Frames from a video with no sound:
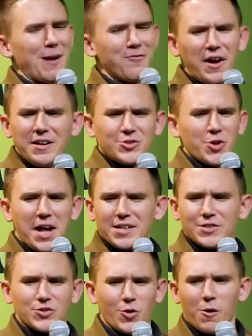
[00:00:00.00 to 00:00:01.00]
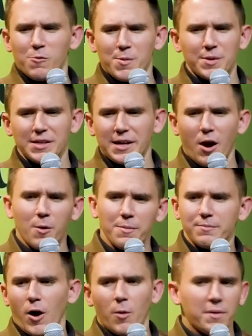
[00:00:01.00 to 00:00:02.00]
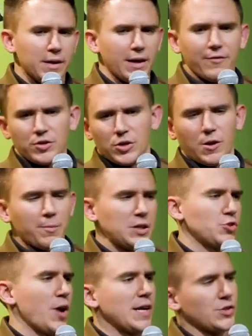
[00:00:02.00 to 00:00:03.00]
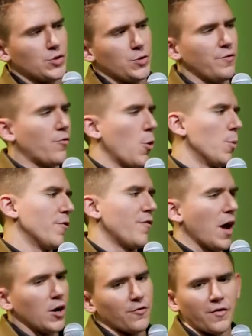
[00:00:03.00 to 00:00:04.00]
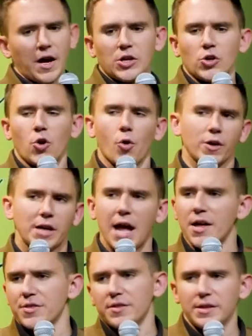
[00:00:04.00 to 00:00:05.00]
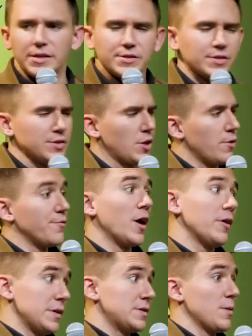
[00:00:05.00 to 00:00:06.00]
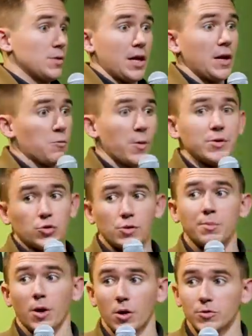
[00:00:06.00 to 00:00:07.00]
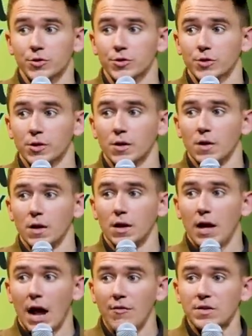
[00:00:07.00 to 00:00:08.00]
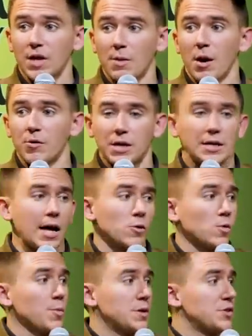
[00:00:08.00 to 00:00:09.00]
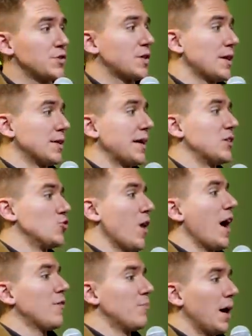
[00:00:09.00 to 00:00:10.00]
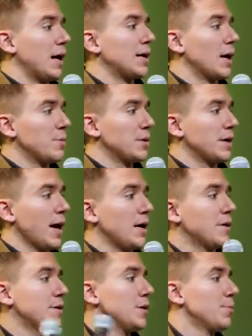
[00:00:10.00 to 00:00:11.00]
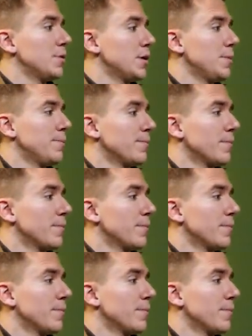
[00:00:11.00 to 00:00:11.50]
I'm very attracted to strong women. Like every girl I've been attracted to, former firefighter or an athlete, you know, very intimidating women to approach. Every time I would hit on a woman, it just sounded like a drive-by. I'd be like, hey, I think you're pretty.